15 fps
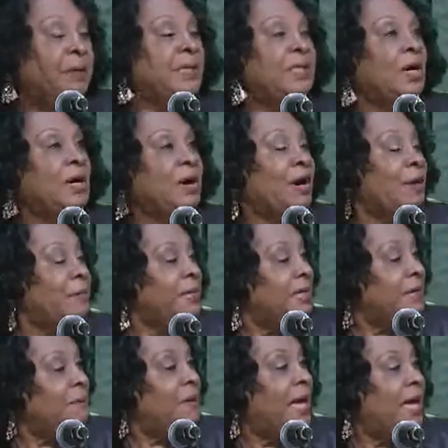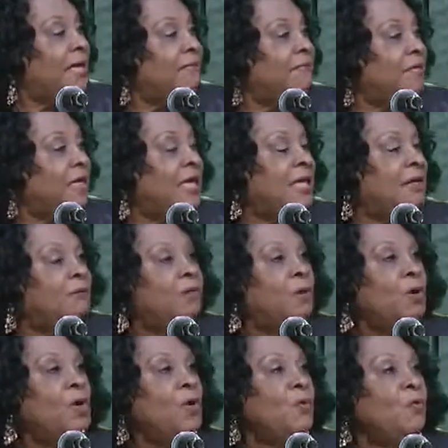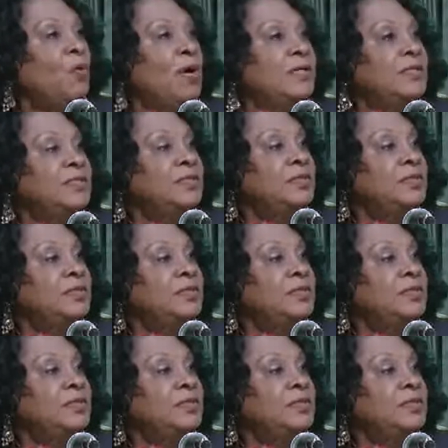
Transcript: But the harmony back then was